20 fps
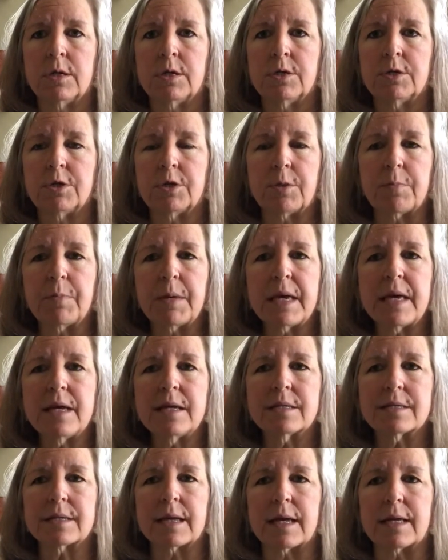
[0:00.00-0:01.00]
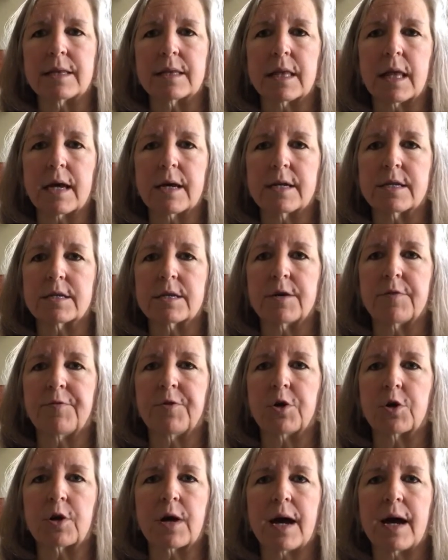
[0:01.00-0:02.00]
to the peace and light of
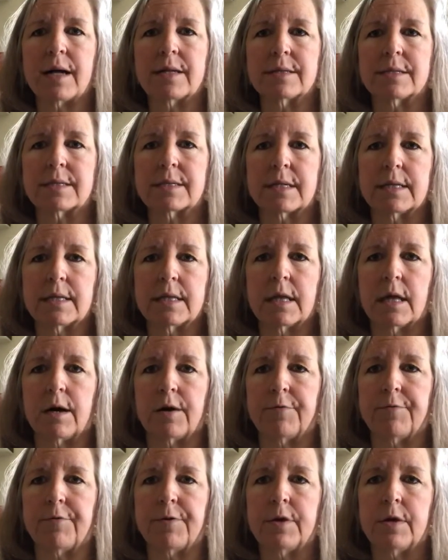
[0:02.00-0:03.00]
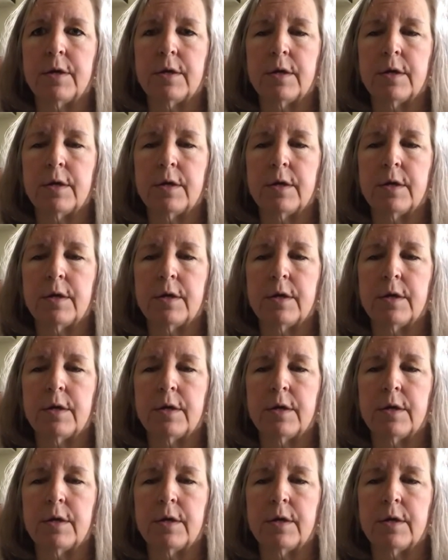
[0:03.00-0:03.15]
your constant love,